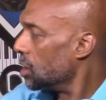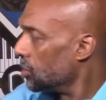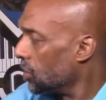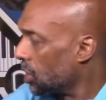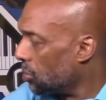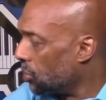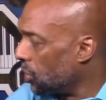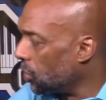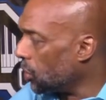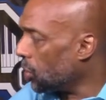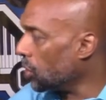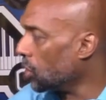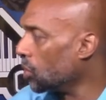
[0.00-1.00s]
the
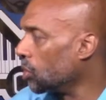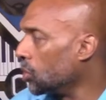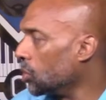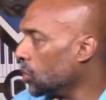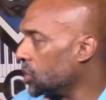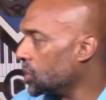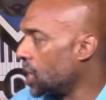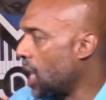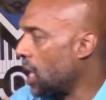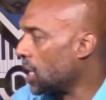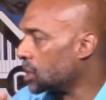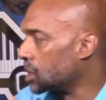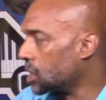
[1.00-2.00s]
computer, which
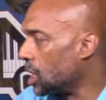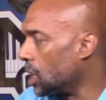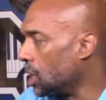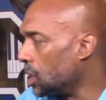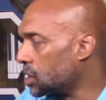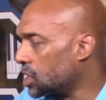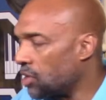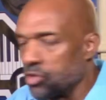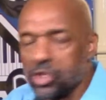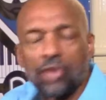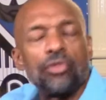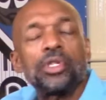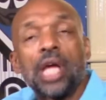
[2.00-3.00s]
has several
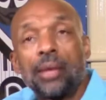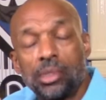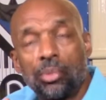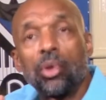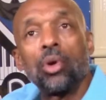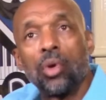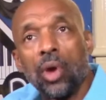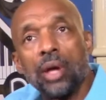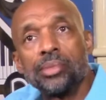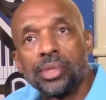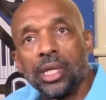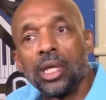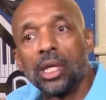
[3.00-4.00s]
different types of
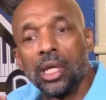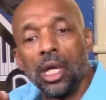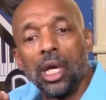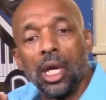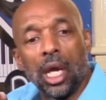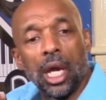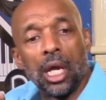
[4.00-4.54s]
programs in it.